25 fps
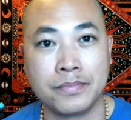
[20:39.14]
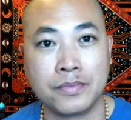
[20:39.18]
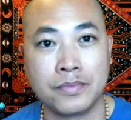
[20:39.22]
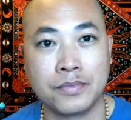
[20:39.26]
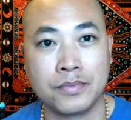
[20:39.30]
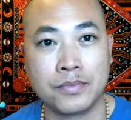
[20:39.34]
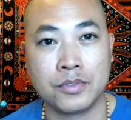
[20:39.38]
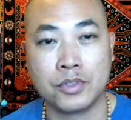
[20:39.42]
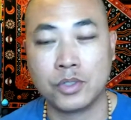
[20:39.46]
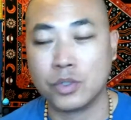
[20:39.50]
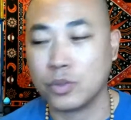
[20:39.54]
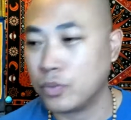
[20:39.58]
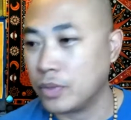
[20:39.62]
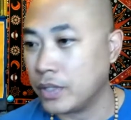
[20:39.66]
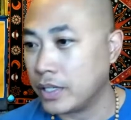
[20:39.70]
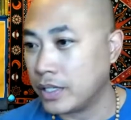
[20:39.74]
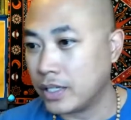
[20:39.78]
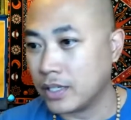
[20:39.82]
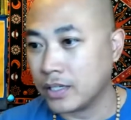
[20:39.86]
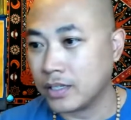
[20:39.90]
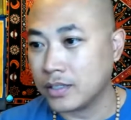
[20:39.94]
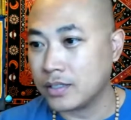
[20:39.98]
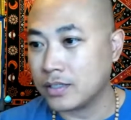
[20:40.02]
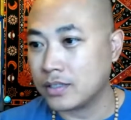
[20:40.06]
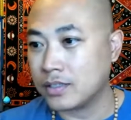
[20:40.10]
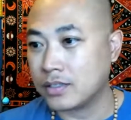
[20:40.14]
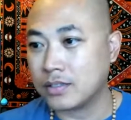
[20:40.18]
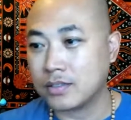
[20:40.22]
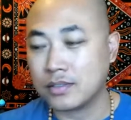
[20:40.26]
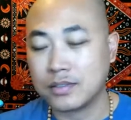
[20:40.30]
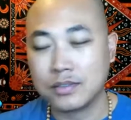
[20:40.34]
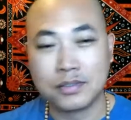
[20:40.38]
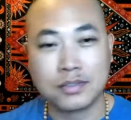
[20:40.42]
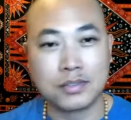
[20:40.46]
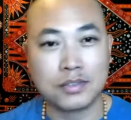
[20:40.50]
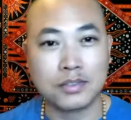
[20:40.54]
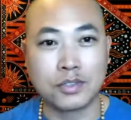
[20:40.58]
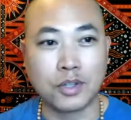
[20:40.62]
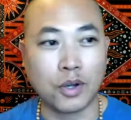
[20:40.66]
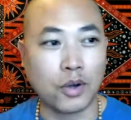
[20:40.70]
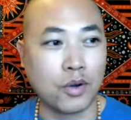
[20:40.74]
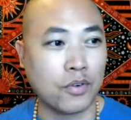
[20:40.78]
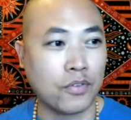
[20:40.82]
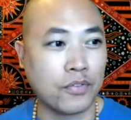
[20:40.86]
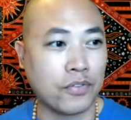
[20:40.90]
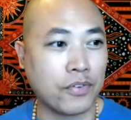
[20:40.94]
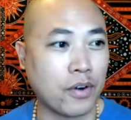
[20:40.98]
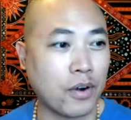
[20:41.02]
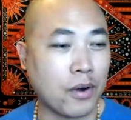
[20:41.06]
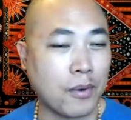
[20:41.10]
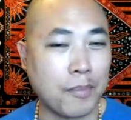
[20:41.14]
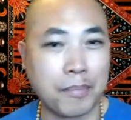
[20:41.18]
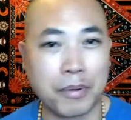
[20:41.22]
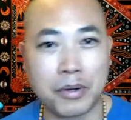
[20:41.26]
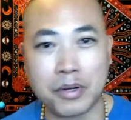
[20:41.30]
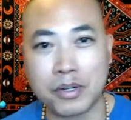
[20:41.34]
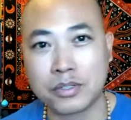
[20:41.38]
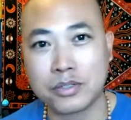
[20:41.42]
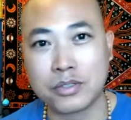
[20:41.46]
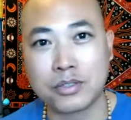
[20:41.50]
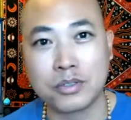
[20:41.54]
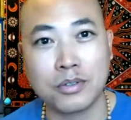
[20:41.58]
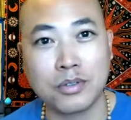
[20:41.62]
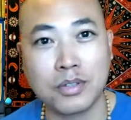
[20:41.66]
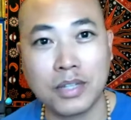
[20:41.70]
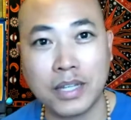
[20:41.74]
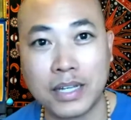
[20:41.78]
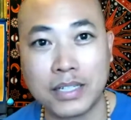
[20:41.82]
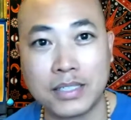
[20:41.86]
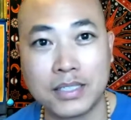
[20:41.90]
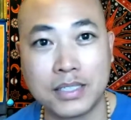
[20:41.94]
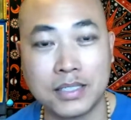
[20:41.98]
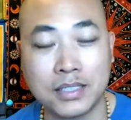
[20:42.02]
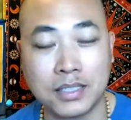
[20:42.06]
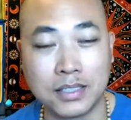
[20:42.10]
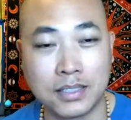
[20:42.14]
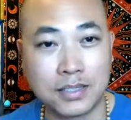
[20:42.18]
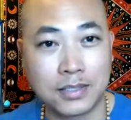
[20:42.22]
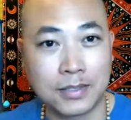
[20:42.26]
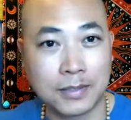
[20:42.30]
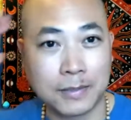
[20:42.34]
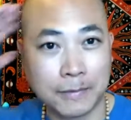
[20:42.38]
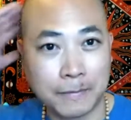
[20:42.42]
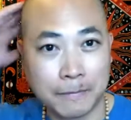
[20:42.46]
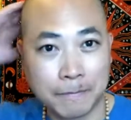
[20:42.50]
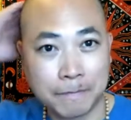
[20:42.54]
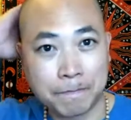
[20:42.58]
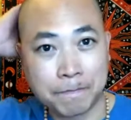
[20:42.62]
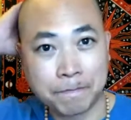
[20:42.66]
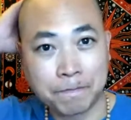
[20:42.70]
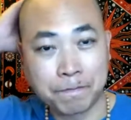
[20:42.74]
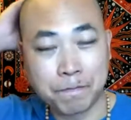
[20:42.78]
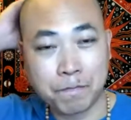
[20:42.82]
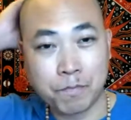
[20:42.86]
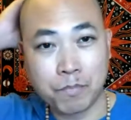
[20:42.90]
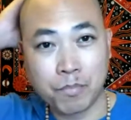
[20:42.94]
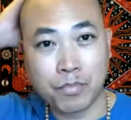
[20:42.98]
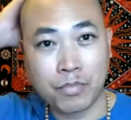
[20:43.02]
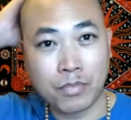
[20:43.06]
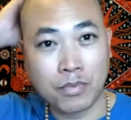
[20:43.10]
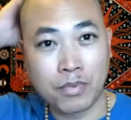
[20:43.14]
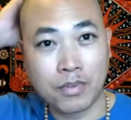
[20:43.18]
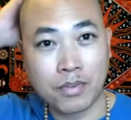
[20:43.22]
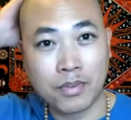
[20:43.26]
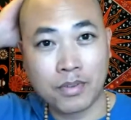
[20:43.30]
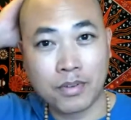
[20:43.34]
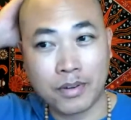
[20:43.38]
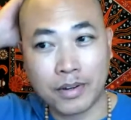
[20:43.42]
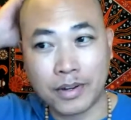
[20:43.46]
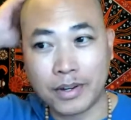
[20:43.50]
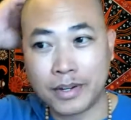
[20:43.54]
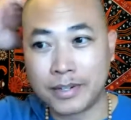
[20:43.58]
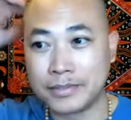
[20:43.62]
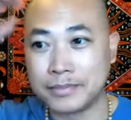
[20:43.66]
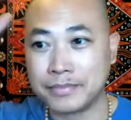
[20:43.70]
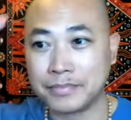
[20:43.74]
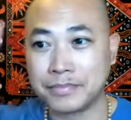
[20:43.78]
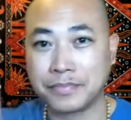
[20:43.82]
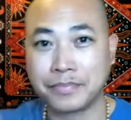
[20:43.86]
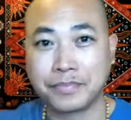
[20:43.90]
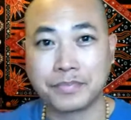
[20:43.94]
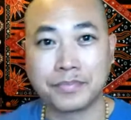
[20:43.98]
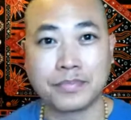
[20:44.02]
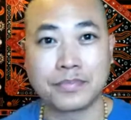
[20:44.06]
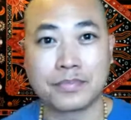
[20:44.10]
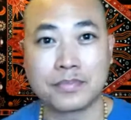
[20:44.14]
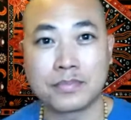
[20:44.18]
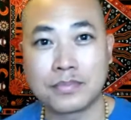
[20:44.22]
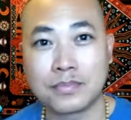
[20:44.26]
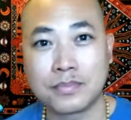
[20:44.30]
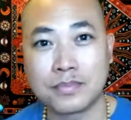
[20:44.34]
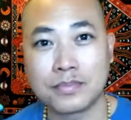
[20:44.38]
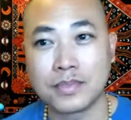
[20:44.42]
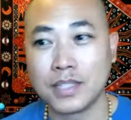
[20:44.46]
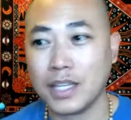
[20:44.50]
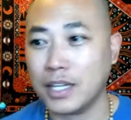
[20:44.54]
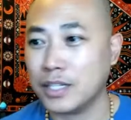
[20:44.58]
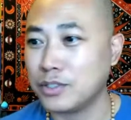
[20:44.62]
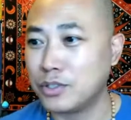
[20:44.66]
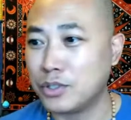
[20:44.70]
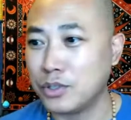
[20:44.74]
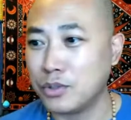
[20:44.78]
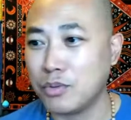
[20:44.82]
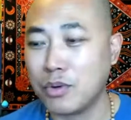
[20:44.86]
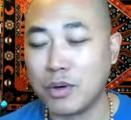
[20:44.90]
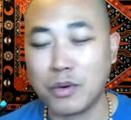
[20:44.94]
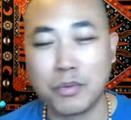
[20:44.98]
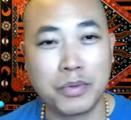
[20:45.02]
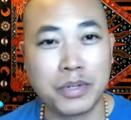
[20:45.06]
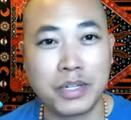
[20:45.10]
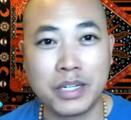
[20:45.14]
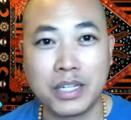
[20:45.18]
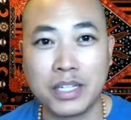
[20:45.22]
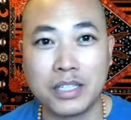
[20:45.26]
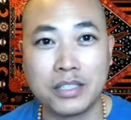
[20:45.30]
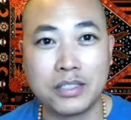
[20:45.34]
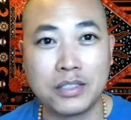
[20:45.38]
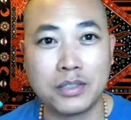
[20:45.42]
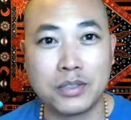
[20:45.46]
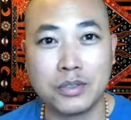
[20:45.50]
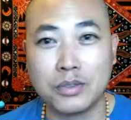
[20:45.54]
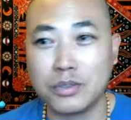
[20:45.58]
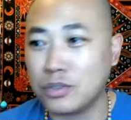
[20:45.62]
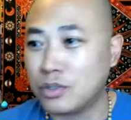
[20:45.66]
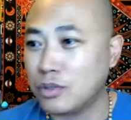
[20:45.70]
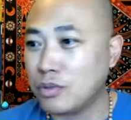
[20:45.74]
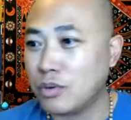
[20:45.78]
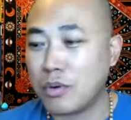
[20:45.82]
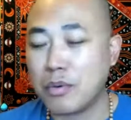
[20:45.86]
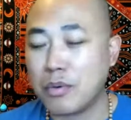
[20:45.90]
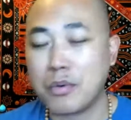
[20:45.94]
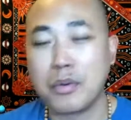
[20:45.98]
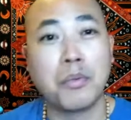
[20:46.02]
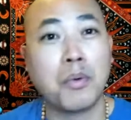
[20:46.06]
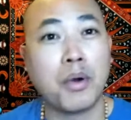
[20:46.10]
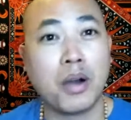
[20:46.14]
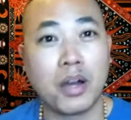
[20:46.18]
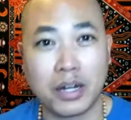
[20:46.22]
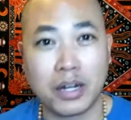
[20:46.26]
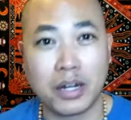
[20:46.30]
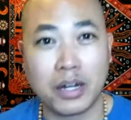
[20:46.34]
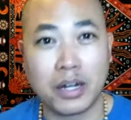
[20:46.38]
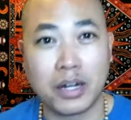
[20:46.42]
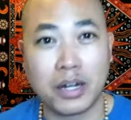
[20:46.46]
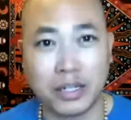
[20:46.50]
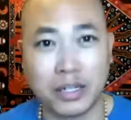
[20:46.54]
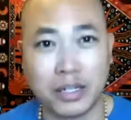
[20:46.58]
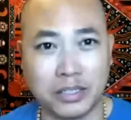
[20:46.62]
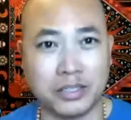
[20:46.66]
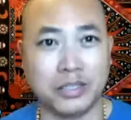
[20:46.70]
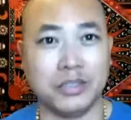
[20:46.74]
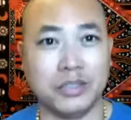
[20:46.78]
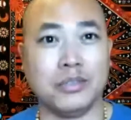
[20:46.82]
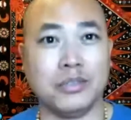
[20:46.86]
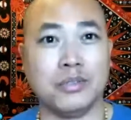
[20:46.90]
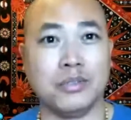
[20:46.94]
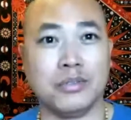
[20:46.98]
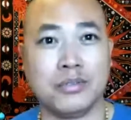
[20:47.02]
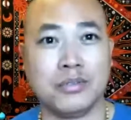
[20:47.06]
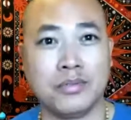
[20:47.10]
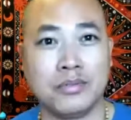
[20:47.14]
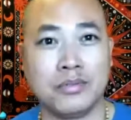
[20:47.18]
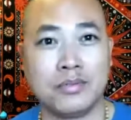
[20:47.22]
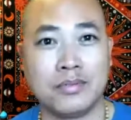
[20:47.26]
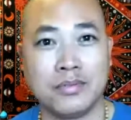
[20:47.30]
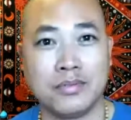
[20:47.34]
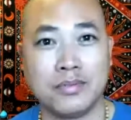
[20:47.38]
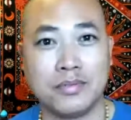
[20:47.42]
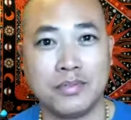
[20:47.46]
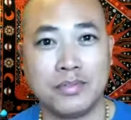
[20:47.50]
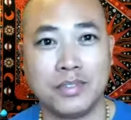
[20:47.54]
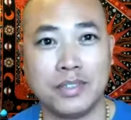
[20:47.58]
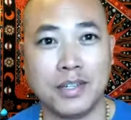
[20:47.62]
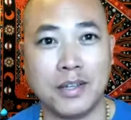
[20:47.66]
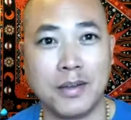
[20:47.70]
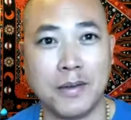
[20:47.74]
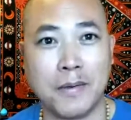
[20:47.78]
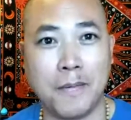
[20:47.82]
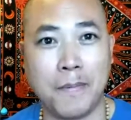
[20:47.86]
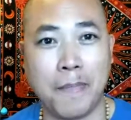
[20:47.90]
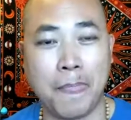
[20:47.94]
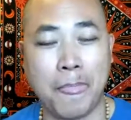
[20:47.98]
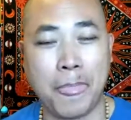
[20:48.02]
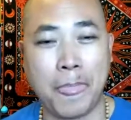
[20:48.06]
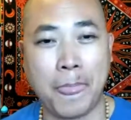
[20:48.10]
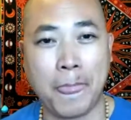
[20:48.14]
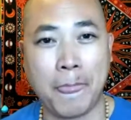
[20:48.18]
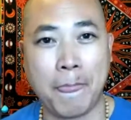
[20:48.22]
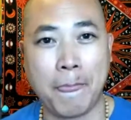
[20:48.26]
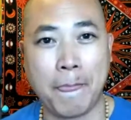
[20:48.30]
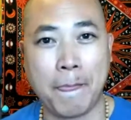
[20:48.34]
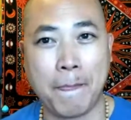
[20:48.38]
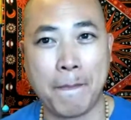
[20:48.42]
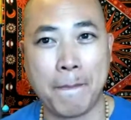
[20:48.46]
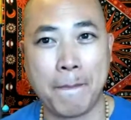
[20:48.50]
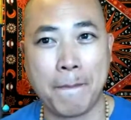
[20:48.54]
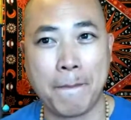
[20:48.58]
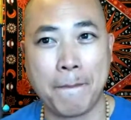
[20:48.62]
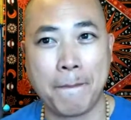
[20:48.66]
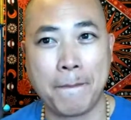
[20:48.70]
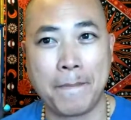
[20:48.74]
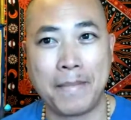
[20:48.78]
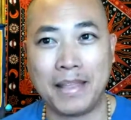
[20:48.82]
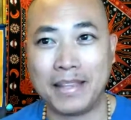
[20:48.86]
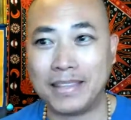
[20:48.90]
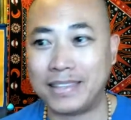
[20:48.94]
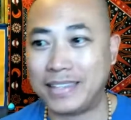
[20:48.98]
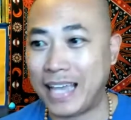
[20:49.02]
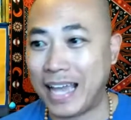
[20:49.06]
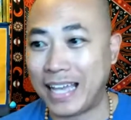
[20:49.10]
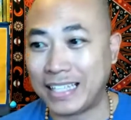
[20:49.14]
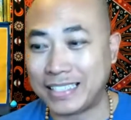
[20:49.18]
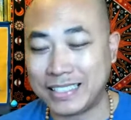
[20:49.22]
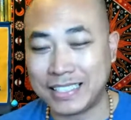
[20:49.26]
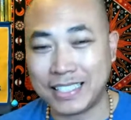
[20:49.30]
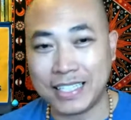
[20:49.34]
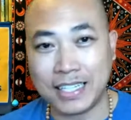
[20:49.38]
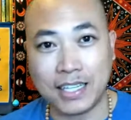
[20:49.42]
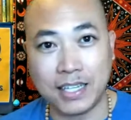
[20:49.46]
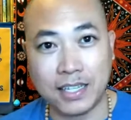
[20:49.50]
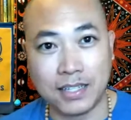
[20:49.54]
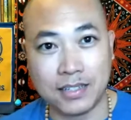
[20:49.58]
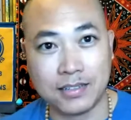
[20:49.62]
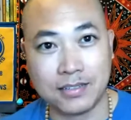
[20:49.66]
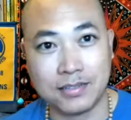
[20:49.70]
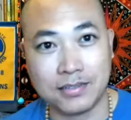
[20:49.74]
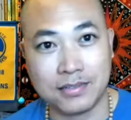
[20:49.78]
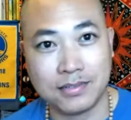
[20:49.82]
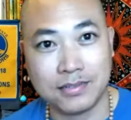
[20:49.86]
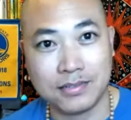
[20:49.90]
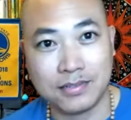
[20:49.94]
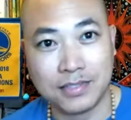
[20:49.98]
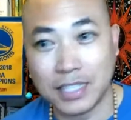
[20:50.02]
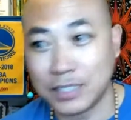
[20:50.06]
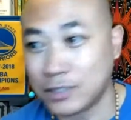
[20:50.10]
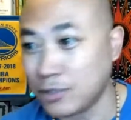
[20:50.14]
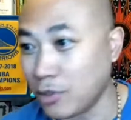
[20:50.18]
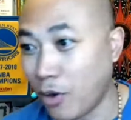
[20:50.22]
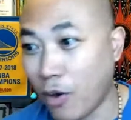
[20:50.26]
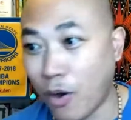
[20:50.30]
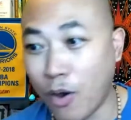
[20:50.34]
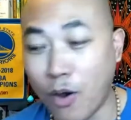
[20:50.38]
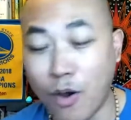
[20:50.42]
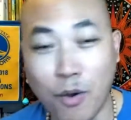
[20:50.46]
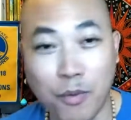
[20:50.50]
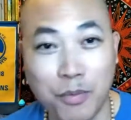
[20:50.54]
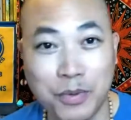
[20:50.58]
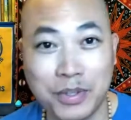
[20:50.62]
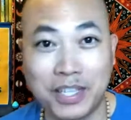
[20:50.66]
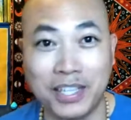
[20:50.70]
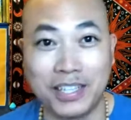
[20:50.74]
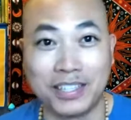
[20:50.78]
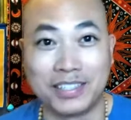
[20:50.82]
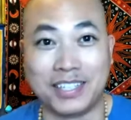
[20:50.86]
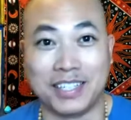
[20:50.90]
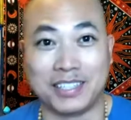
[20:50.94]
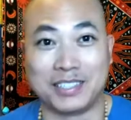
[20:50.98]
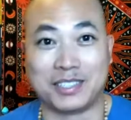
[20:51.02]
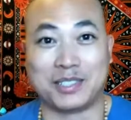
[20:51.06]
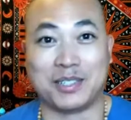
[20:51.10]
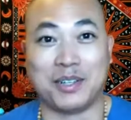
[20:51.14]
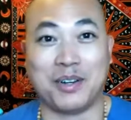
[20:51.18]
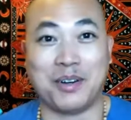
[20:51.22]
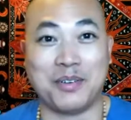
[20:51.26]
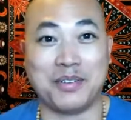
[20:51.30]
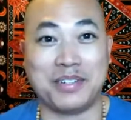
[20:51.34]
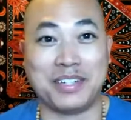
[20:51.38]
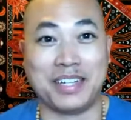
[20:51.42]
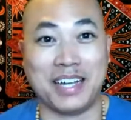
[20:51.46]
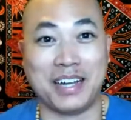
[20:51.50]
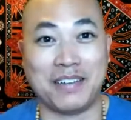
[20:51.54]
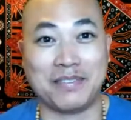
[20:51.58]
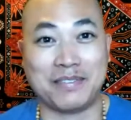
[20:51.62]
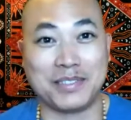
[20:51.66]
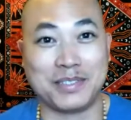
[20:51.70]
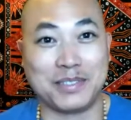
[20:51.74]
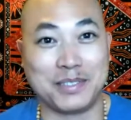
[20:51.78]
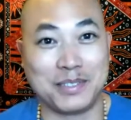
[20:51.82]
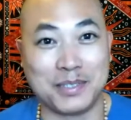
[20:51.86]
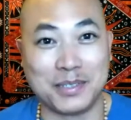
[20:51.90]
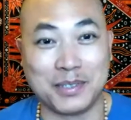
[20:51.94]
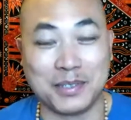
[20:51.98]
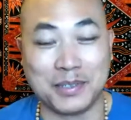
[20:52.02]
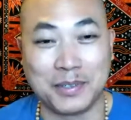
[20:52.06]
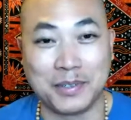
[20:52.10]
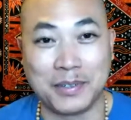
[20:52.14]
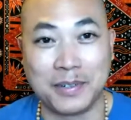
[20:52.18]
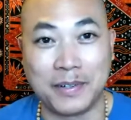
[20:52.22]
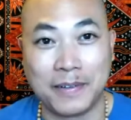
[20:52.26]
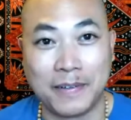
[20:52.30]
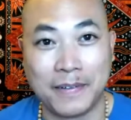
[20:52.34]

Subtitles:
So we can just go for our personal legends. Right? And do what we need to do and do what we want to do. You know? And that's it. That's all we have to do.